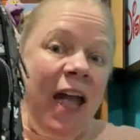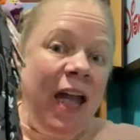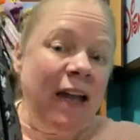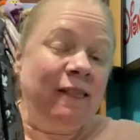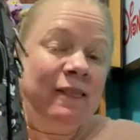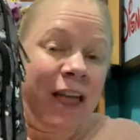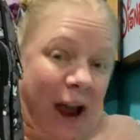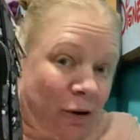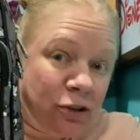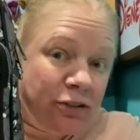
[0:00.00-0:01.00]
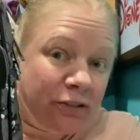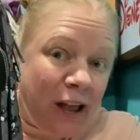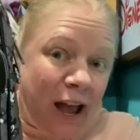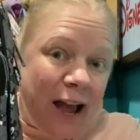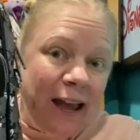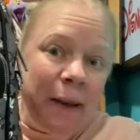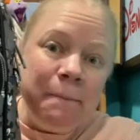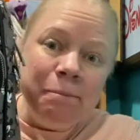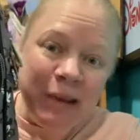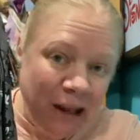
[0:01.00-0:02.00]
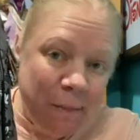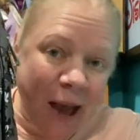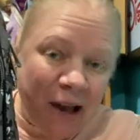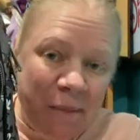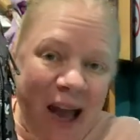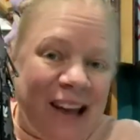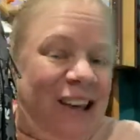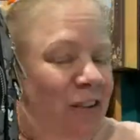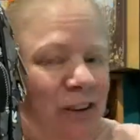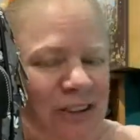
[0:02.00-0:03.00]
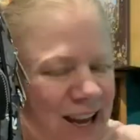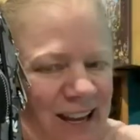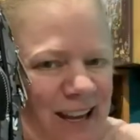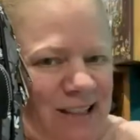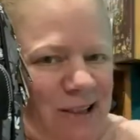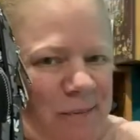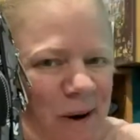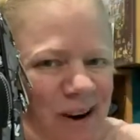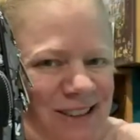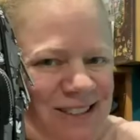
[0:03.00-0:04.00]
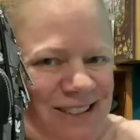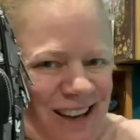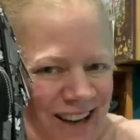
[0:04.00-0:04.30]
a Loungefly mini backpack if you're taking it to the parks.